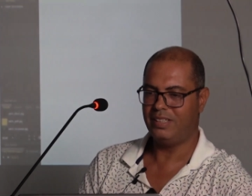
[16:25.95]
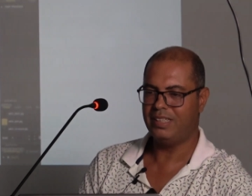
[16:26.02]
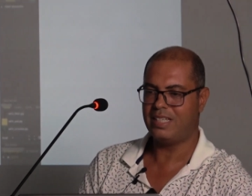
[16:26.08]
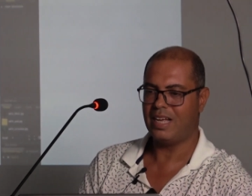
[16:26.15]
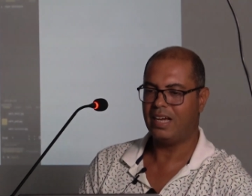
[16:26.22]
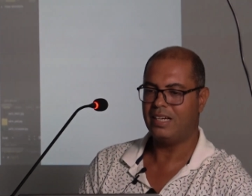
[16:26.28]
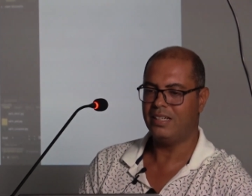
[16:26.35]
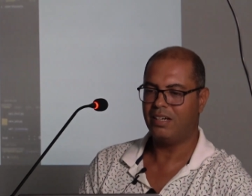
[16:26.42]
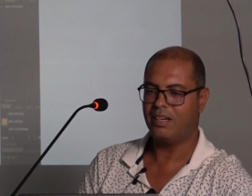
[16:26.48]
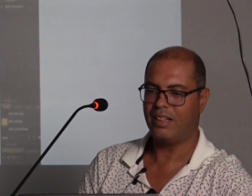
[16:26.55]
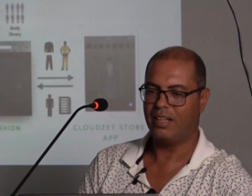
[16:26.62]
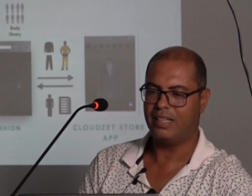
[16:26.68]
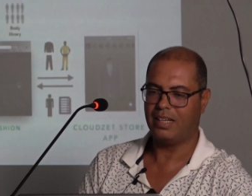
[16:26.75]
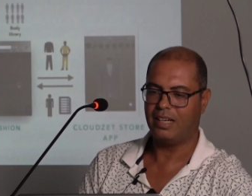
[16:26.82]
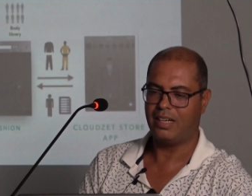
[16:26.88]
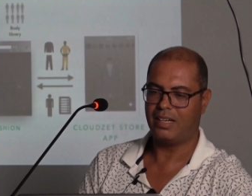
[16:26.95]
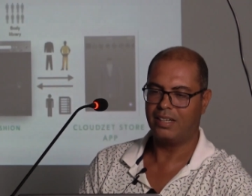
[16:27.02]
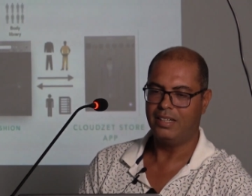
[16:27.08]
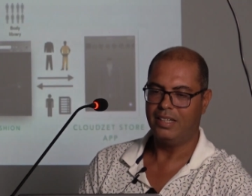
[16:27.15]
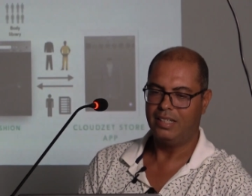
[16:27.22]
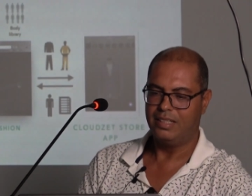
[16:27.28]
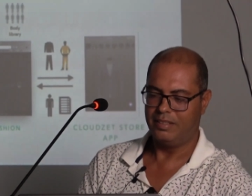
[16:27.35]
designer that
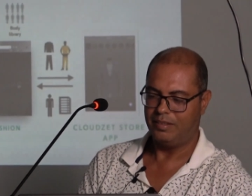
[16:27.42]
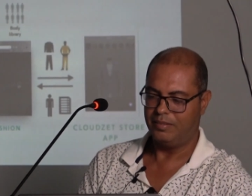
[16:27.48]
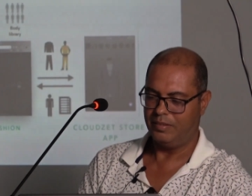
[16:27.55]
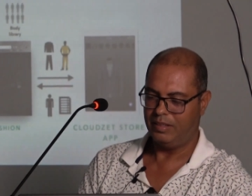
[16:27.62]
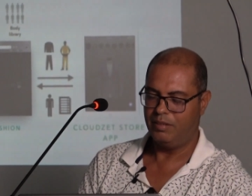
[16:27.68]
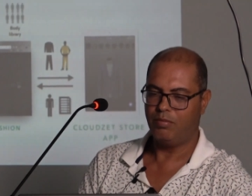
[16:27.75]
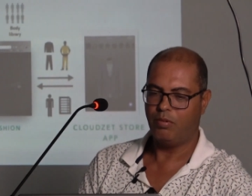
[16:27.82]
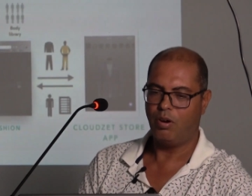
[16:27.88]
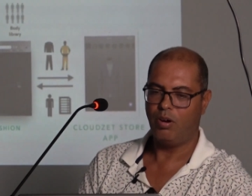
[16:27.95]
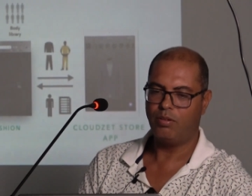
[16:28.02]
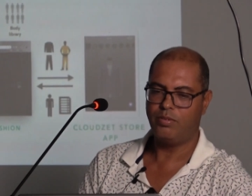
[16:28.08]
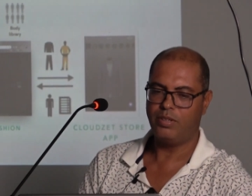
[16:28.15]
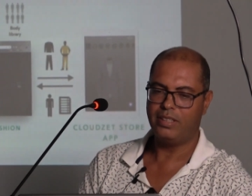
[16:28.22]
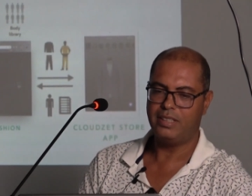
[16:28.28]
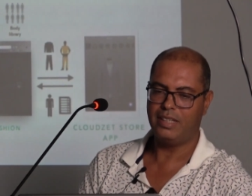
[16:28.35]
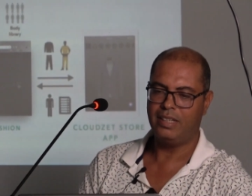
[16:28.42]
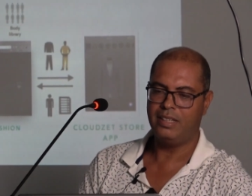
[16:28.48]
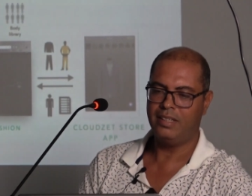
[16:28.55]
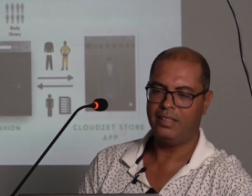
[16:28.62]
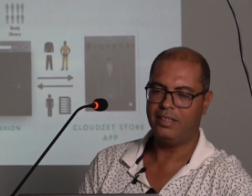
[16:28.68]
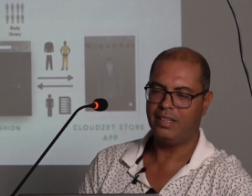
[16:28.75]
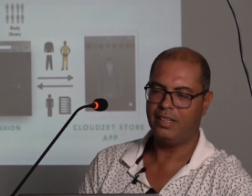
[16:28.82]
are involved
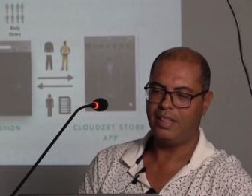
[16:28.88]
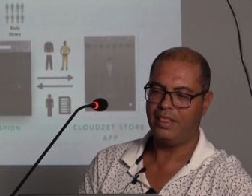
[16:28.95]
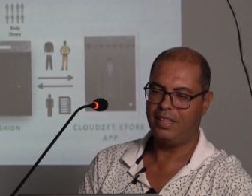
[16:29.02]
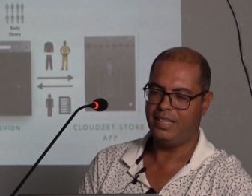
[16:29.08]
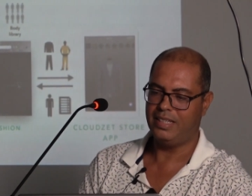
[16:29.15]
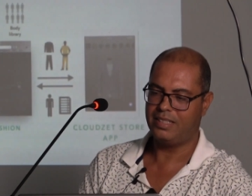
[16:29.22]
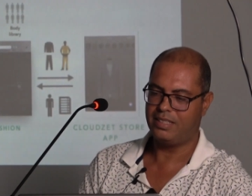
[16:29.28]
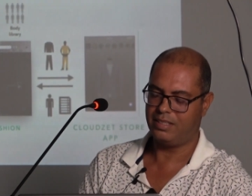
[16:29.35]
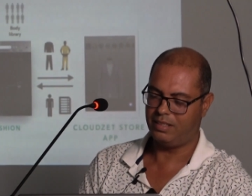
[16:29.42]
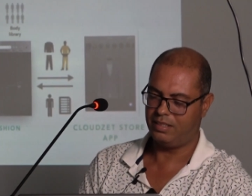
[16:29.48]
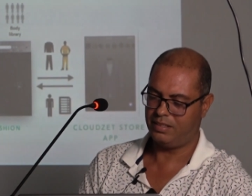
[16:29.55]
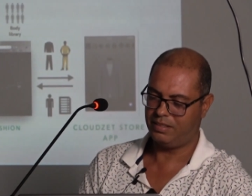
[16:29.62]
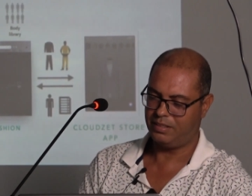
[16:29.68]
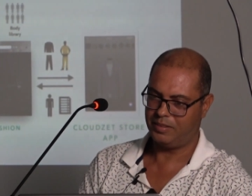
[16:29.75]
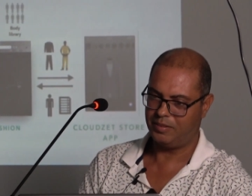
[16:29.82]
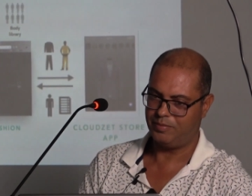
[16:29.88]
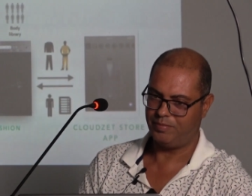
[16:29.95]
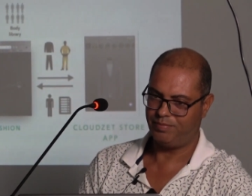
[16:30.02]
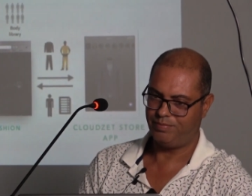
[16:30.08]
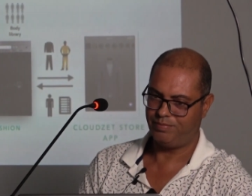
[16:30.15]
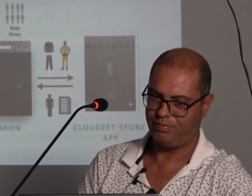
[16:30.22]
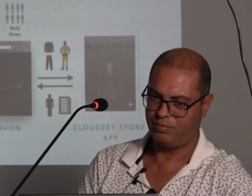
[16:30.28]
in this
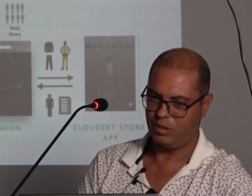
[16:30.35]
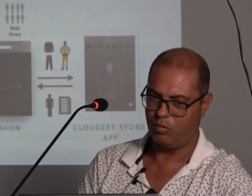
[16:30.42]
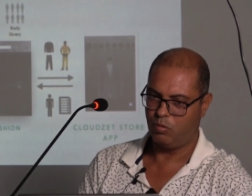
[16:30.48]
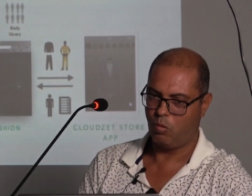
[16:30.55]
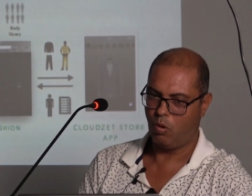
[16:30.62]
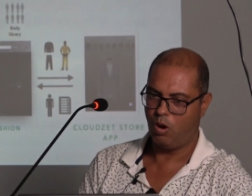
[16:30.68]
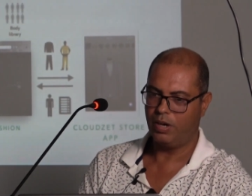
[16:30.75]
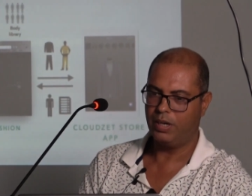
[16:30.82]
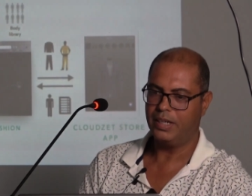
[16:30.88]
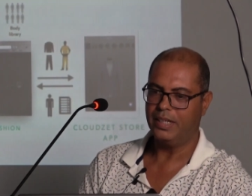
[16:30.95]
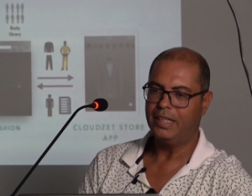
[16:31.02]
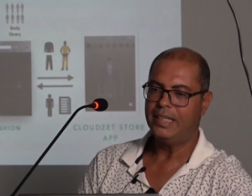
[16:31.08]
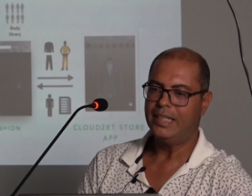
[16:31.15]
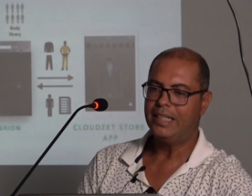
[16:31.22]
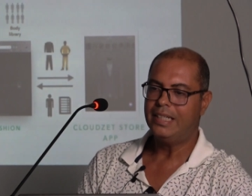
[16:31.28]
work.